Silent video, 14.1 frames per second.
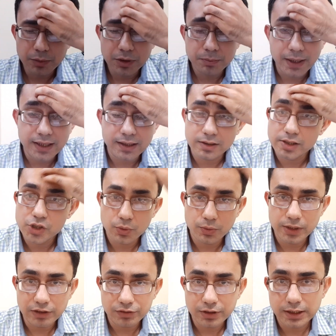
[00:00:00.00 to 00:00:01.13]
element packages, you
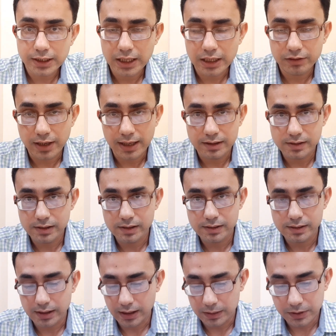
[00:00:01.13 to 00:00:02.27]
definitely have
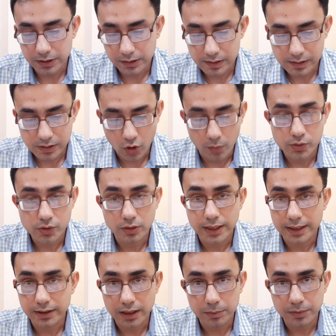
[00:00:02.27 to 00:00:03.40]
ANSYS, Abacus, COMSOL
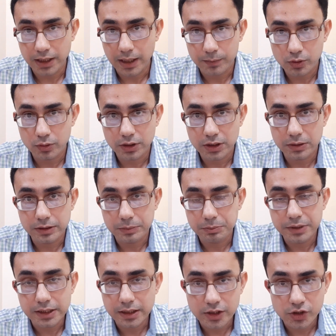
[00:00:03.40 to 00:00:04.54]
that can be
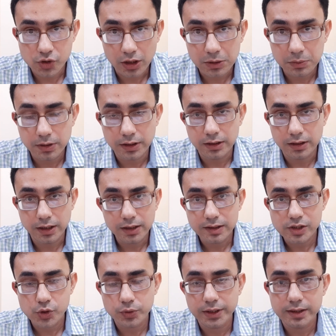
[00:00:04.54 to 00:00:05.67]
installable in
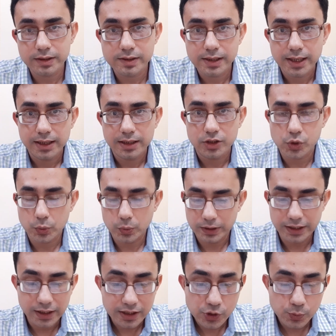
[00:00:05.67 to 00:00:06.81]
Linux. So
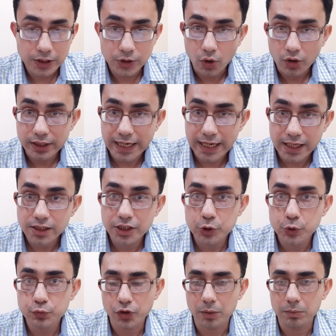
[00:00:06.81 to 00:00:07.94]
Linux will not hinder
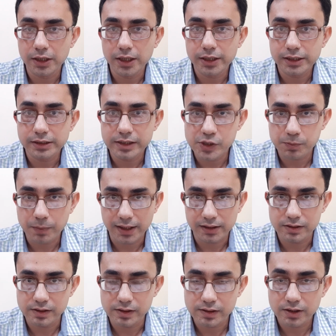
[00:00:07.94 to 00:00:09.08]
you from learning these
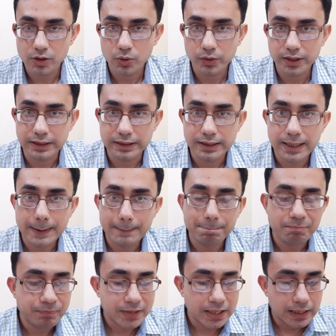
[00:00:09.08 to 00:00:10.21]
packages. Okay,
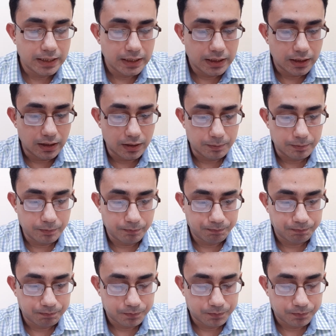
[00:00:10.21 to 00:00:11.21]
on